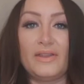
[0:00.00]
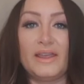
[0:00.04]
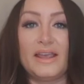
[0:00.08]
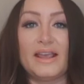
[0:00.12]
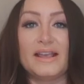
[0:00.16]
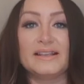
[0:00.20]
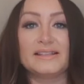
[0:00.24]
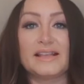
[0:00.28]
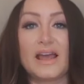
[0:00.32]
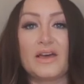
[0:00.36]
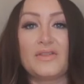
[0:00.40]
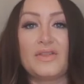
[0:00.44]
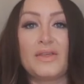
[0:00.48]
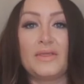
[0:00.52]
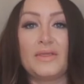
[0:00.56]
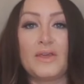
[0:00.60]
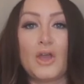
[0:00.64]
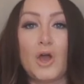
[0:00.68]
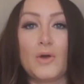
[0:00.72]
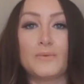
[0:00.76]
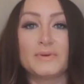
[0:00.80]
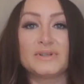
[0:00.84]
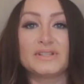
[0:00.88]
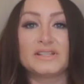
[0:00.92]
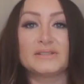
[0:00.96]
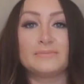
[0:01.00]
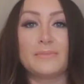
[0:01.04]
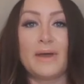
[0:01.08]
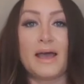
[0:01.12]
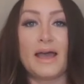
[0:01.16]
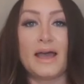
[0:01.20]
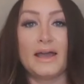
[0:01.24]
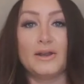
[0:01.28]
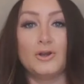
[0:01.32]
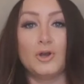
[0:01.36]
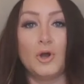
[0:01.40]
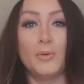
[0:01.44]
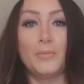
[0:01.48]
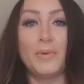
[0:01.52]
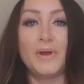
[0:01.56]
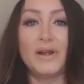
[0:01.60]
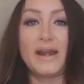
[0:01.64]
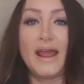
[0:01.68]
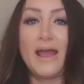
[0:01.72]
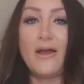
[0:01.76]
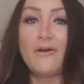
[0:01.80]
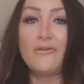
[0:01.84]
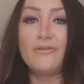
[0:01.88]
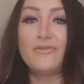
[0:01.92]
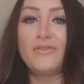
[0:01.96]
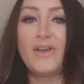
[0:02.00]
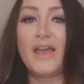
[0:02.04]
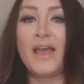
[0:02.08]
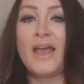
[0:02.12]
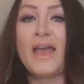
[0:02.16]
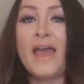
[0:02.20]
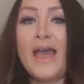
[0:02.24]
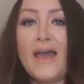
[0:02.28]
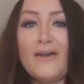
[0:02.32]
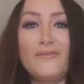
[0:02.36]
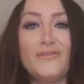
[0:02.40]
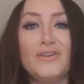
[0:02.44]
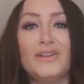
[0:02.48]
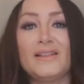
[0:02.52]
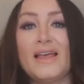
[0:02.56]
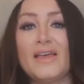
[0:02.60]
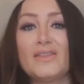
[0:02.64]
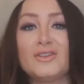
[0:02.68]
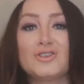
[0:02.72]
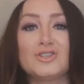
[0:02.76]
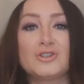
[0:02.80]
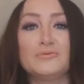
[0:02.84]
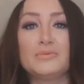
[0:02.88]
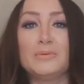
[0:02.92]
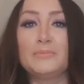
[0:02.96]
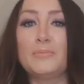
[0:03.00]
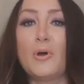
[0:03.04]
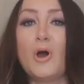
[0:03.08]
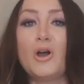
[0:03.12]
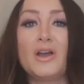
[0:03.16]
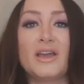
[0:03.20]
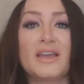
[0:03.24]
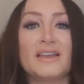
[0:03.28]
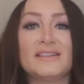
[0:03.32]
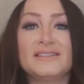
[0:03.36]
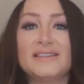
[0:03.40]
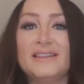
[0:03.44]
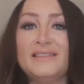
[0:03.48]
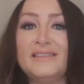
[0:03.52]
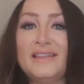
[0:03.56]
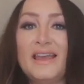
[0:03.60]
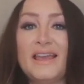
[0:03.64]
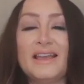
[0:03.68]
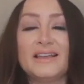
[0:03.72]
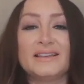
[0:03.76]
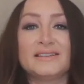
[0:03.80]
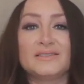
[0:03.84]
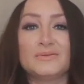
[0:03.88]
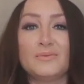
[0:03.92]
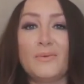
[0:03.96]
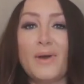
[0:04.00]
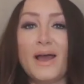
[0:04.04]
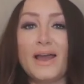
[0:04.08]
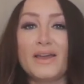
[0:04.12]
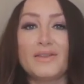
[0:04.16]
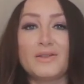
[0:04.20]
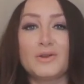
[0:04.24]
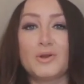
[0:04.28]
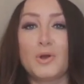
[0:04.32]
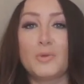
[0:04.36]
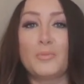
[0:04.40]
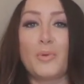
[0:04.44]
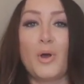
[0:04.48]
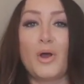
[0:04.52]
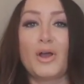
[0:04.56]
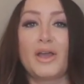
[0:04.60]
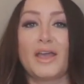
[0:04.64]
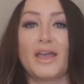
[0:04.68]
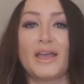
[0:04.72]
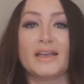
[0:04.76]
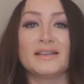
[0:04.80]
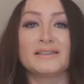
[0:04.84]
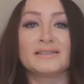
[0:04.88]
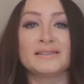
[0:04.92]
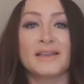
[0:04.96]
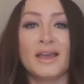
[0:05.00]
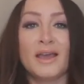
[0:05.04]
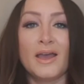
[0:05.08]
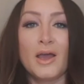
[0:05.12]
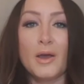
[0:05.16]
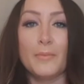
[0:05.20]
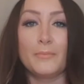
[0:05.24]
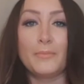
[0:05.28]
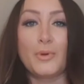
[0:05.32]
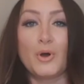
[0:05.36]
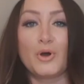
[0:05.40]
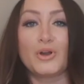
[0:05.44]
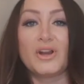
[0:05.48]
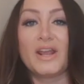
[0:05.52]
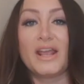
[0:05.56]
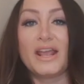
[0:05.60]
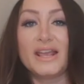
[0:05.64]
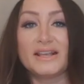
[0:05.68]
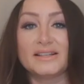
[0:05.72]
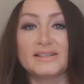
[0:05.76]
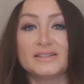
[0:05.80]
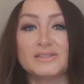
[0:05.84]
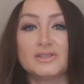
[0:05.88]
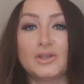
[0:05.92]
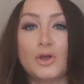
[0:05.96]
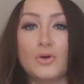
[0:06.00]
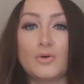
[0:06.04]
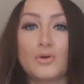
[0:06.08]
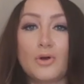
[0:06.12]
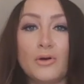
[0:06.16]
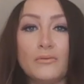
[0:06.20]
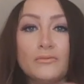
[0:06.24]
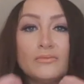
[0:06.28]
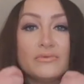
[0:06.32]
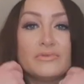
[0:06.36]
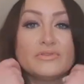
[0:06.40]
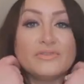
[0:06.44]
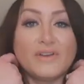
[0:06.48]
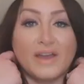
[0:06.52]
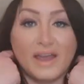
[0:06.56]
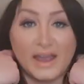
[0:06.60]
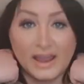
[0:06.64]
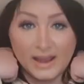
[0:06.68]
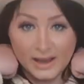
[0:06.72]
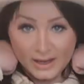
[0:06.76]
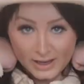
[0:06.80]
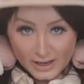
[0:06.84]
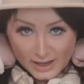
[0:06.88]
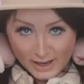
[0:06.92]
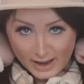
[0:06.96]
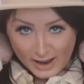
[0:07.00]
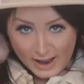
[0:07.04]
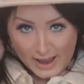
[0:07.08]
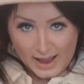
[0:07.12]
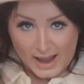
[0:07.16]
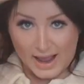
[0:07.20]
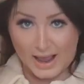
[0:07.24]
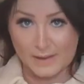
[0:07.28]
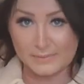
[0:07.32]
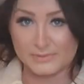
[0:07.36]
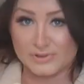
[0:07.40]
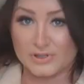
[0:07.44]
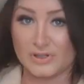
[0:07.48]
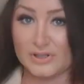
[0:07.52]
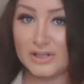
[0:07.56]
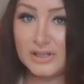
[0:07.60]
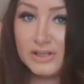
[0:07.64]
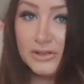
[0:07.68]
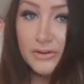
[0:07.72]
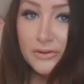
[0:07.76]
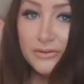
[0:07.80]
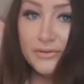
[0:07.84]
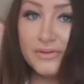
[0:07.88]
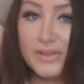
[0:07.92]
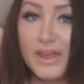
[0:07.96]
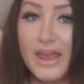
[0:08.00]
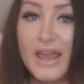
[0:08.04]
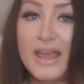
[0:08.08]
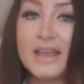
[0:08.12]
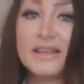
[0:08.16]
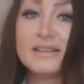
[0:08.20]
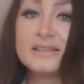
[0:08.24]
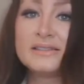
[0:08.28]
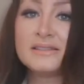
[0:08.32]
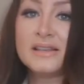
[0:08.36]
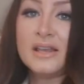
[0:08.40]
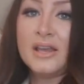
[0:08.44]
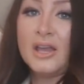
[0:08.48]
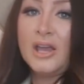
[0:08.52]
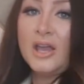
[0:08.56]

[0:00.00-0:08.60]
these. I think they always smarten up an outfit. I feel like there should be pockets in this. Why are there no pockets? But it is so comfy. I absolutely love this.